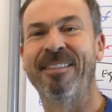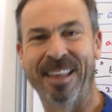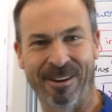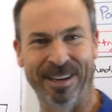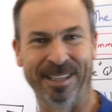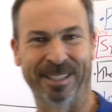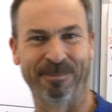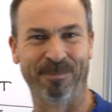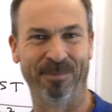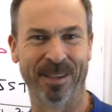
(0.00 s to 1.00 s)
There it
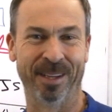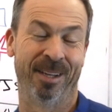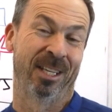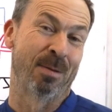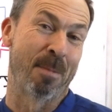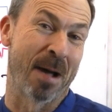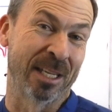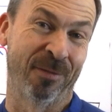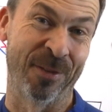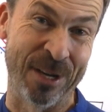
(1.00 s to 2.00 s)
is. So my
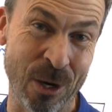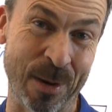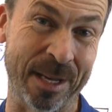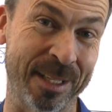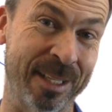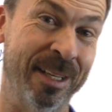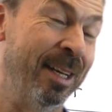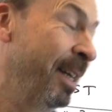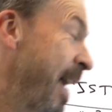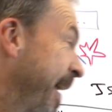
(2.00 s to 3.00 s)
puzzle for you is,
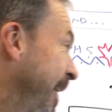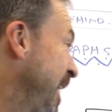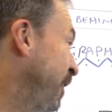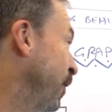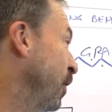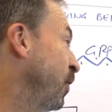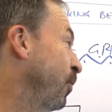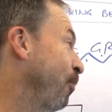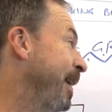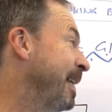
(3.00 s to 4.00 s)
at least for the
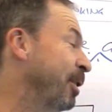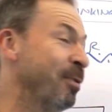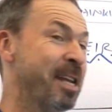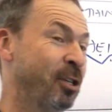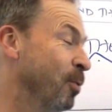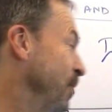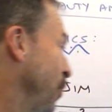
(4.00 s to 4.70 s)
three letter initials